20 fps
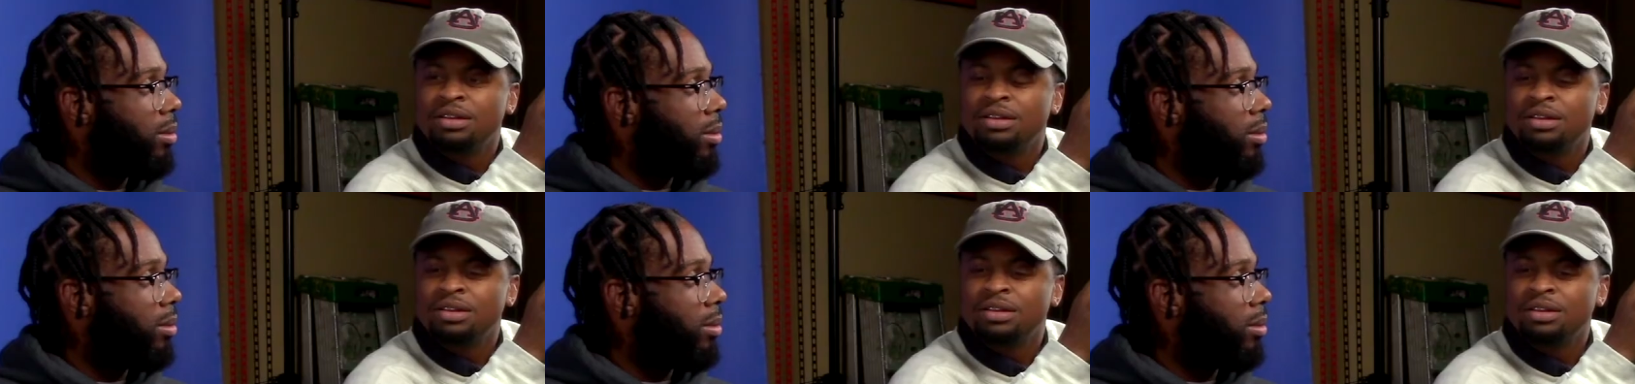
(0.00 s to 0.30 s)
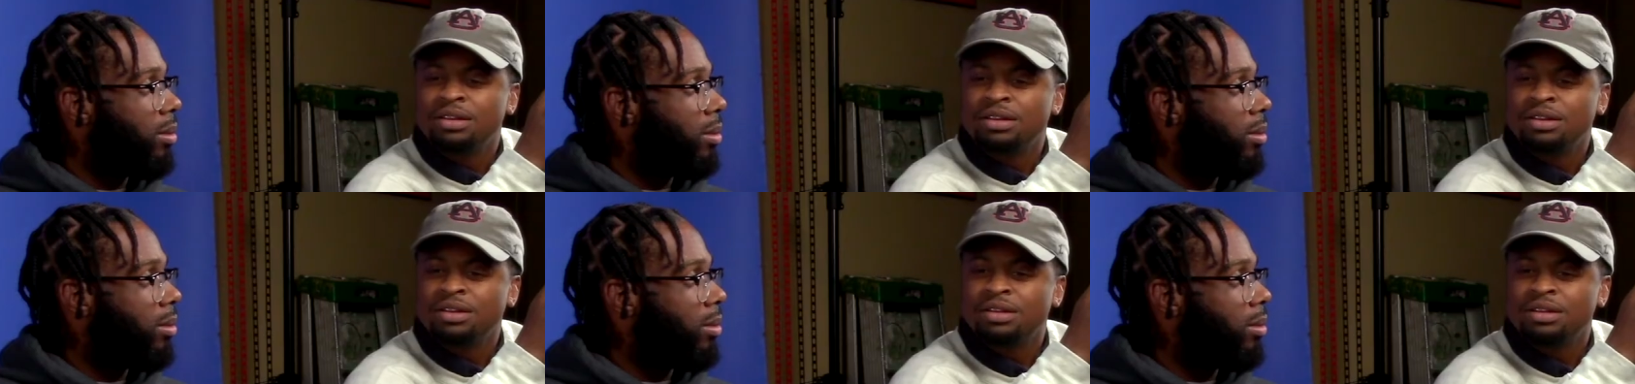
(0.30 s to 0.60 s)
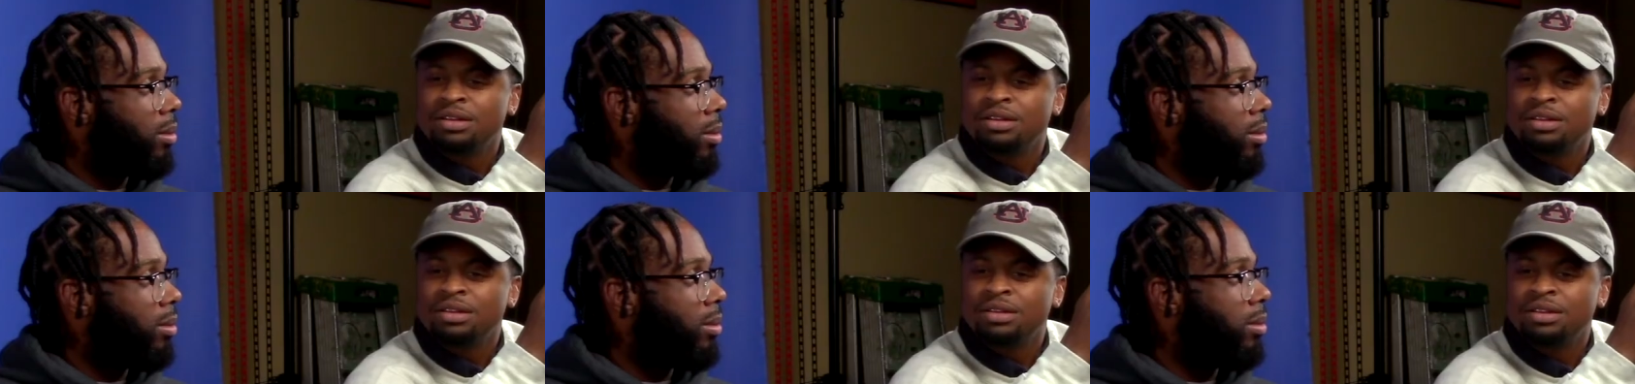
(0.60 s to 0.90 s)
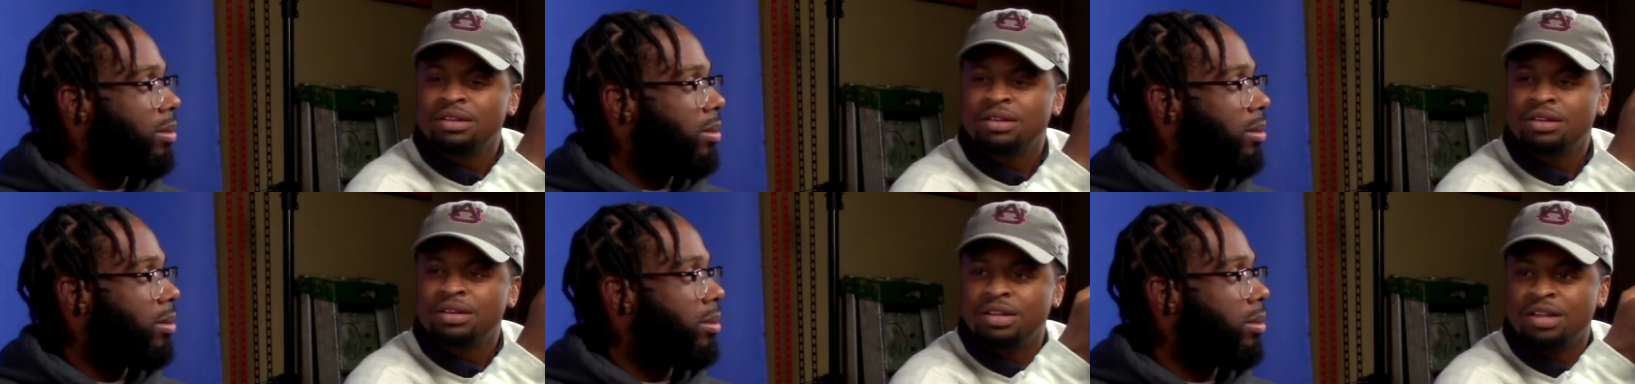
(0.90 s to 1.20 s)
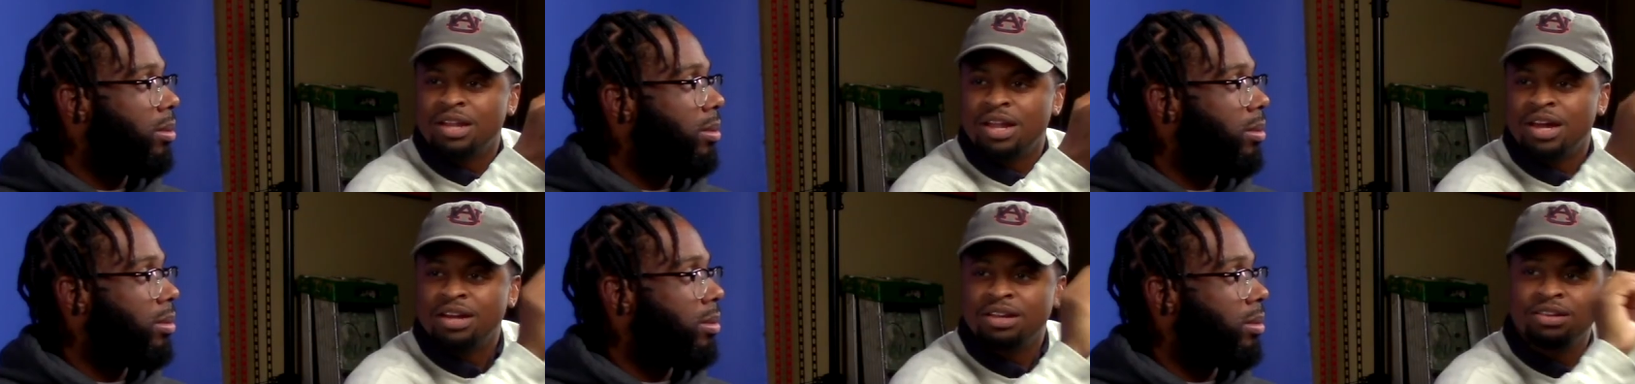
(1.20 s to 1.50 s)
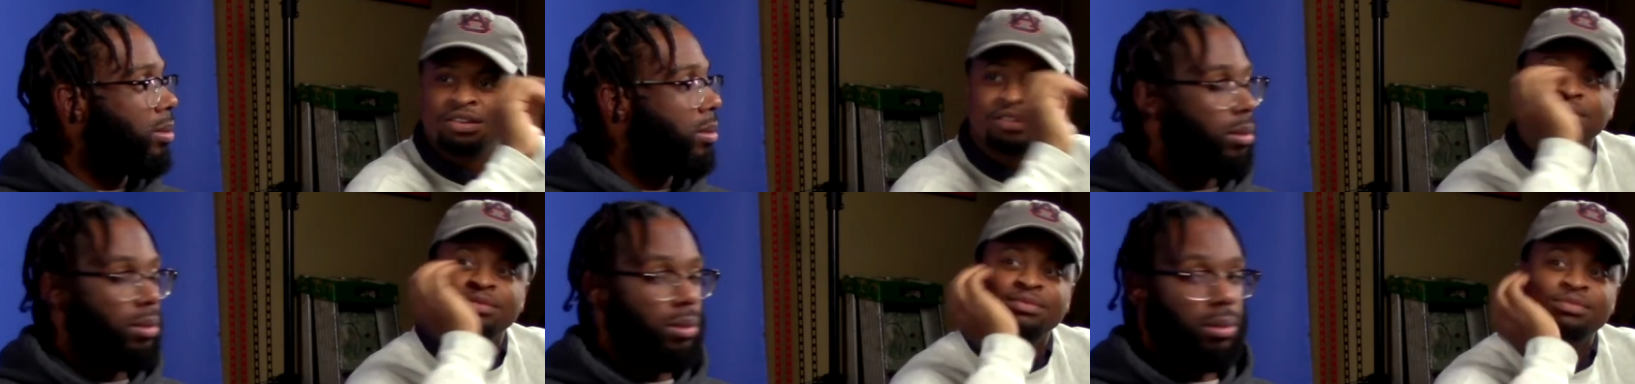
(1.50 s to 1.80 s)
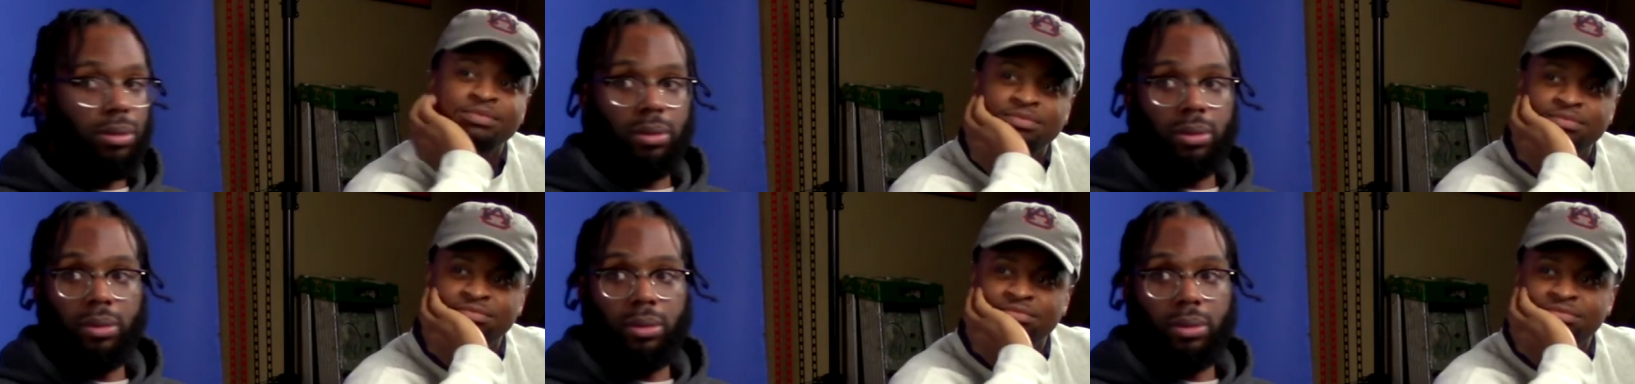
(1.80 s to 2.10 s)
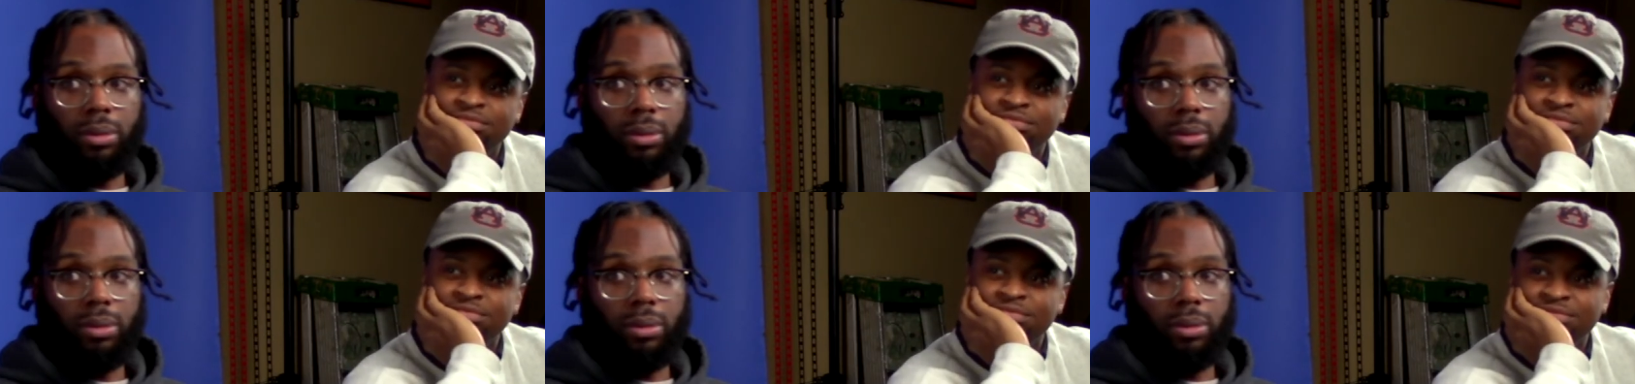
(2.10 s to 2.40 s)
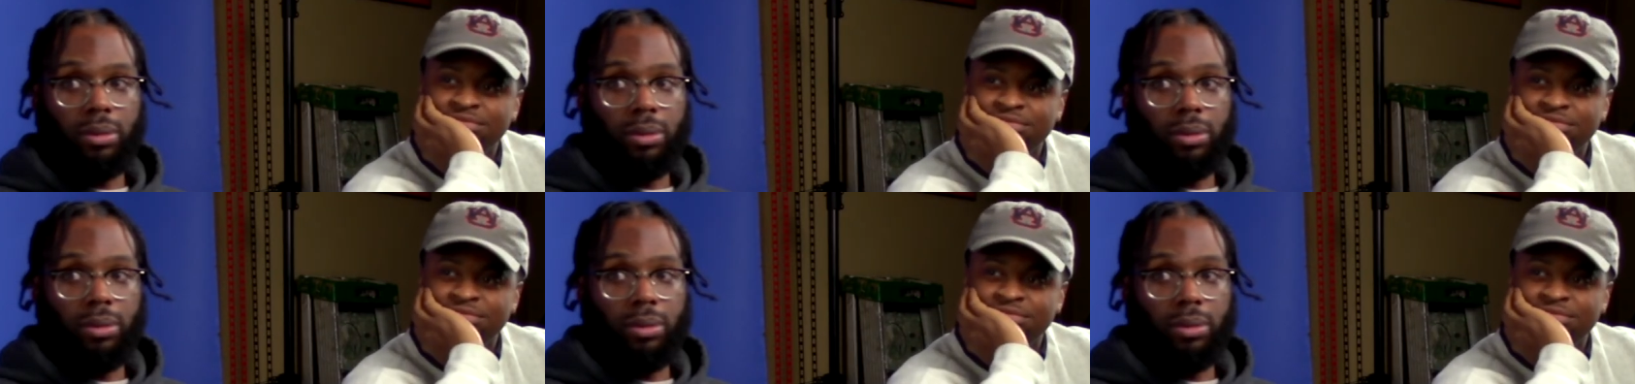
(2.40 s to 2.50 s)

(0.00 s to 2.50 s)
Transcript: Nobody speaks.